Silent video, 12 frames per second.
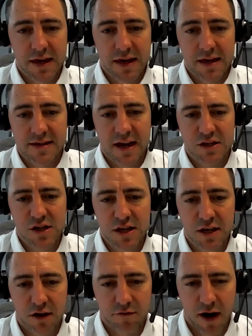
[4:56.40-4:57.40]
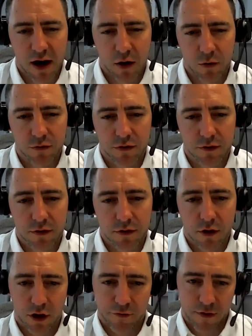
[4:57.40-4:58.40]
is actually around
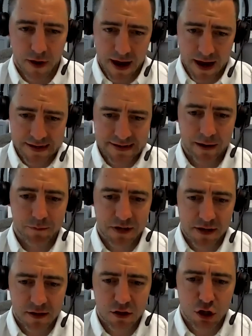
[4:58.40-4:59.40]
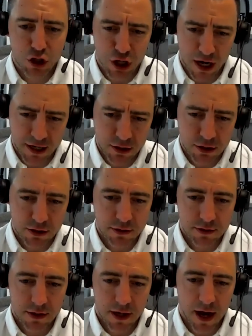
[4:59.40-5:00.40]
kind of adapting to change.
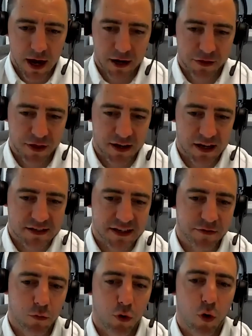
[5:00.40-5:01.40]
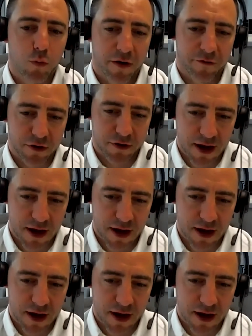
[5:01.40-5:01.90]
And I think that's even more prevalent